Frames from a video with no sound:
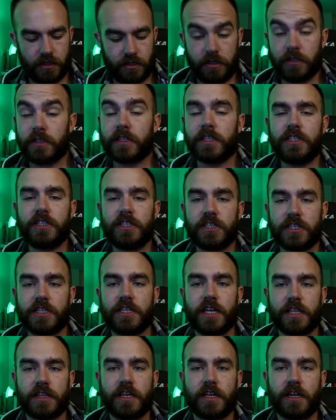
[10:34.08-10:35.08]
You can just
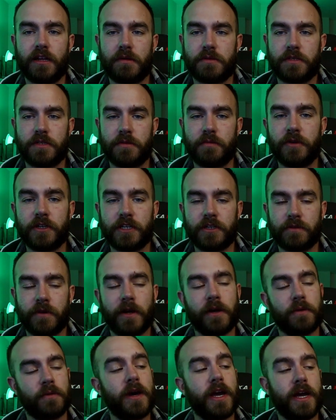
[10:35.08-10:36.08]
set that up so you push it
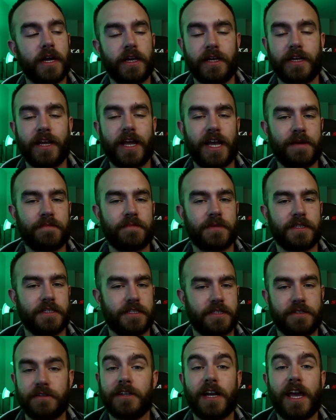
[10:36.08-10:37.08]
right away and it
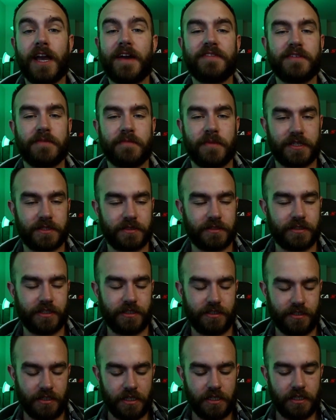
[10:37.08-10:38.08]
happens. You don't have to mess with
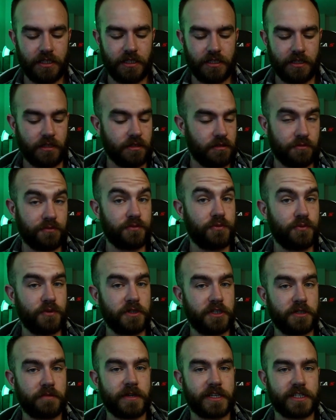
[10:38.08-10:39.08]
it,
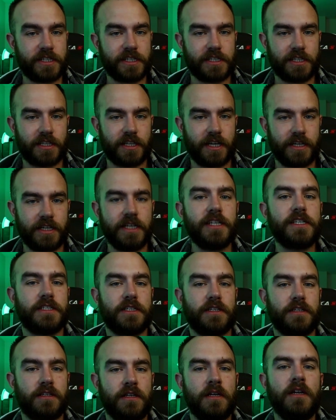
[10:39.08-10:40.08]
which makes things a lot
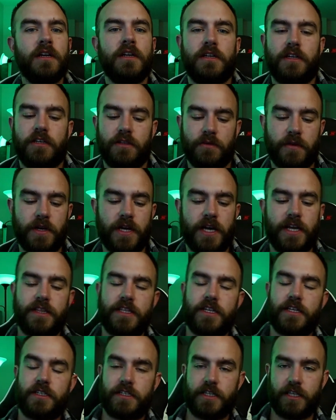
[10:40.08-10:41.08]
easier. Now, the way I
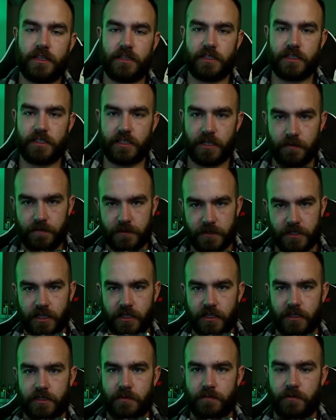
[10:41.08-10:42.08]
set things up is I
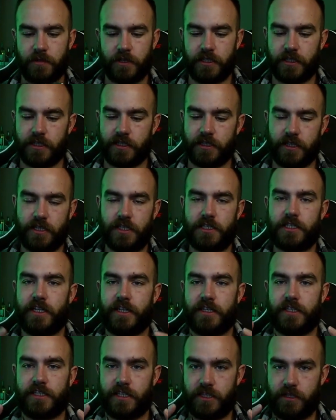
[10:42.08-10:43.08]
like to play like this. I
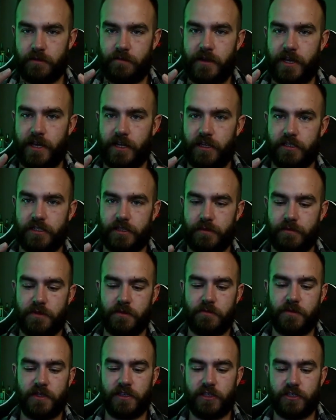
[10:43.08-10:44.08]
like to set the paddles up
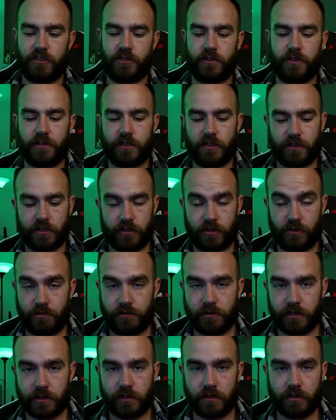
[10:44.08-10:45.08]
to be the
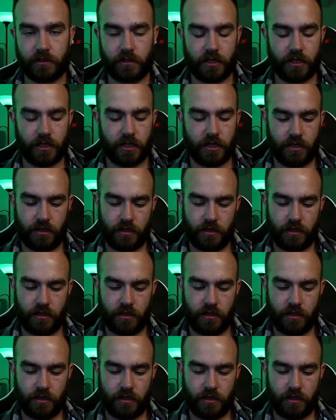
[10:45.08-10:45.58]
trigger and